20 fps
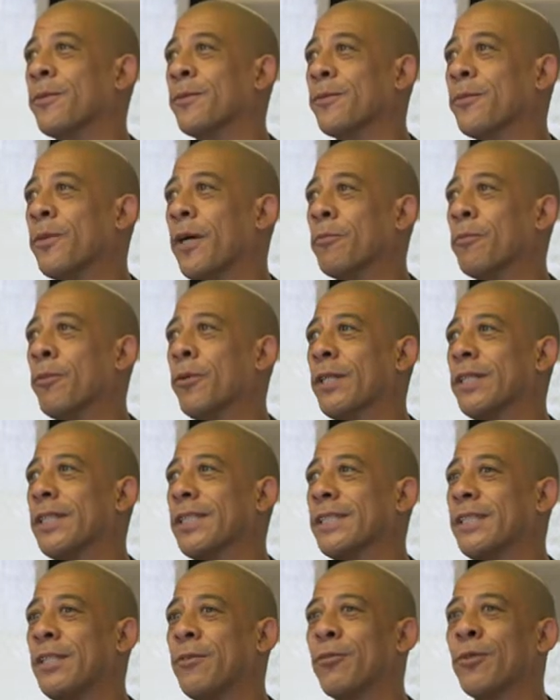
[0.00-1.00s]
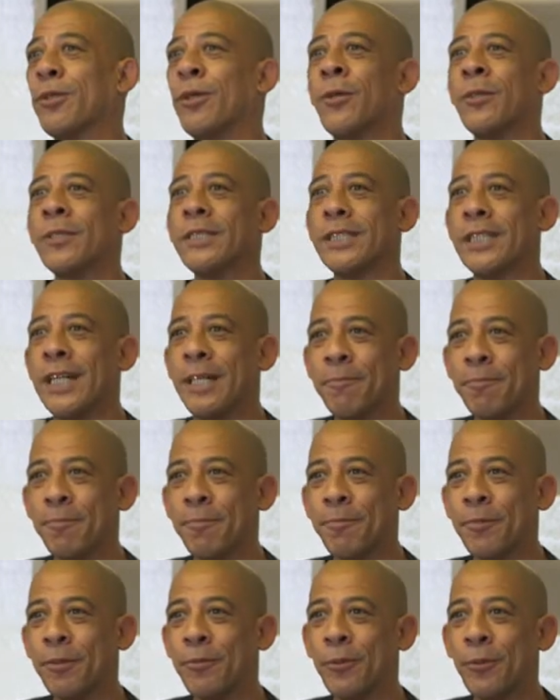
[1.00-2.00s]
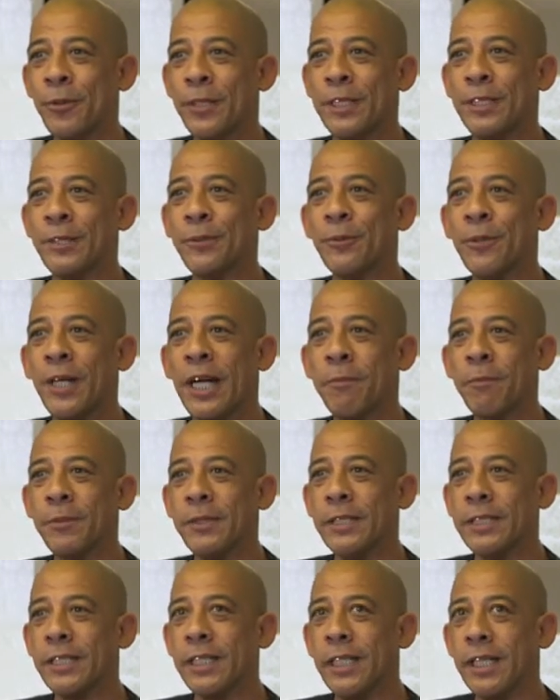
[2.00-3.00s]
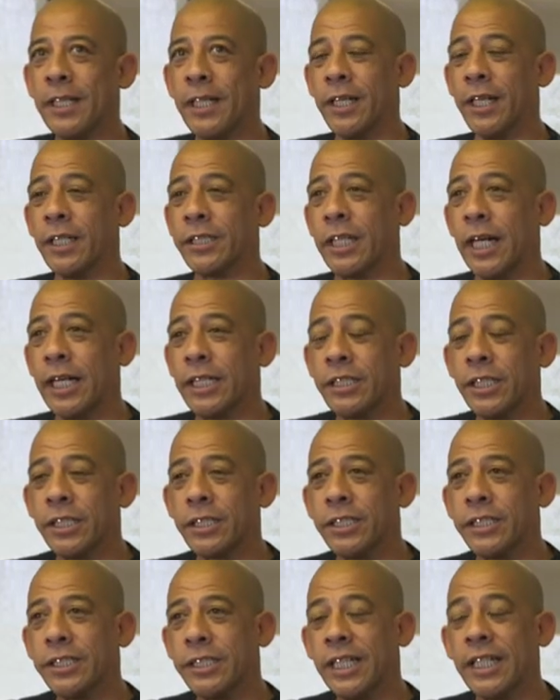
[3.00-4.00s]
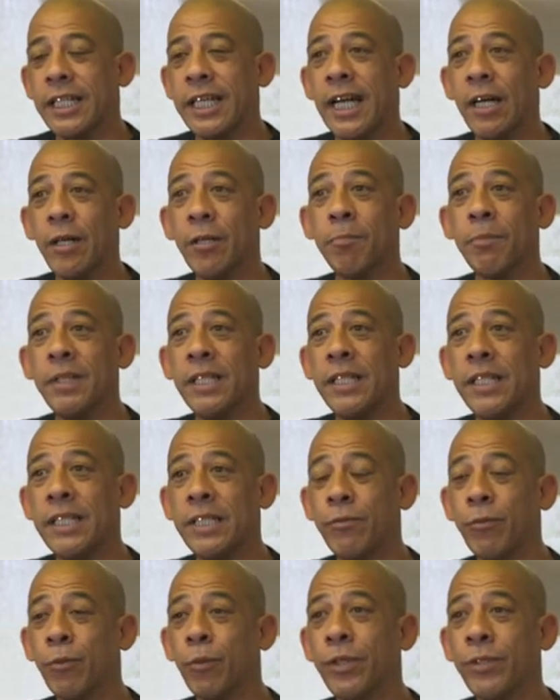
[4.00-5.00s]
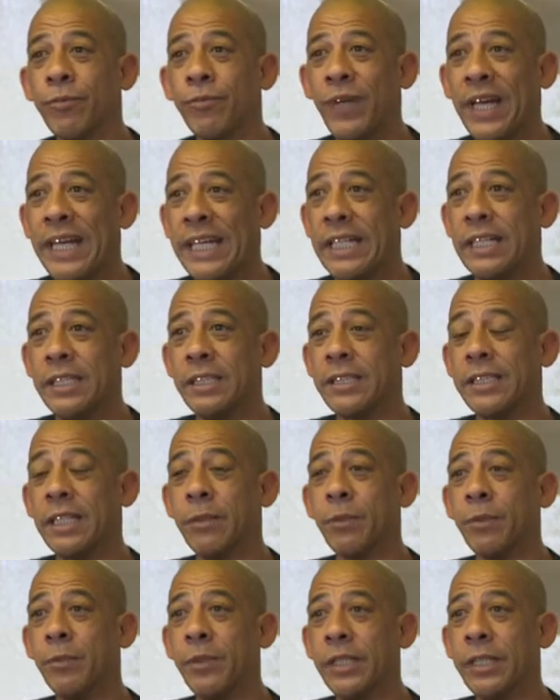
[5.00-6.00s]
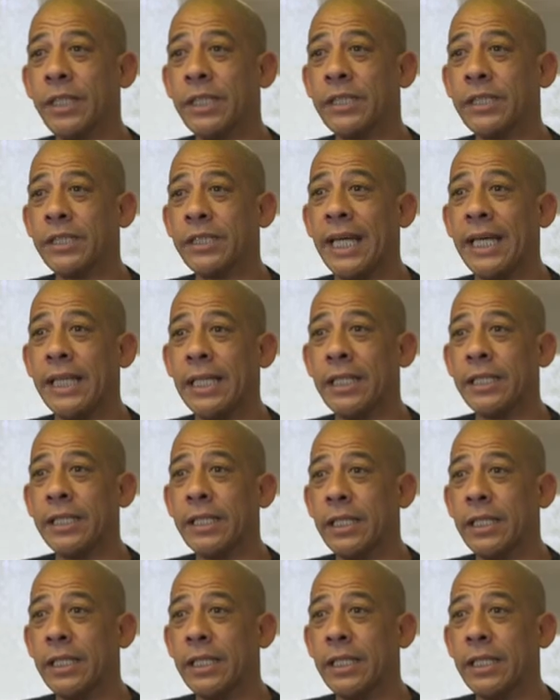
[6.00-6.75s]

What I've wanted to see for a long time before this has all happened, and I'd like just to see accountability for the failings that we witness daily.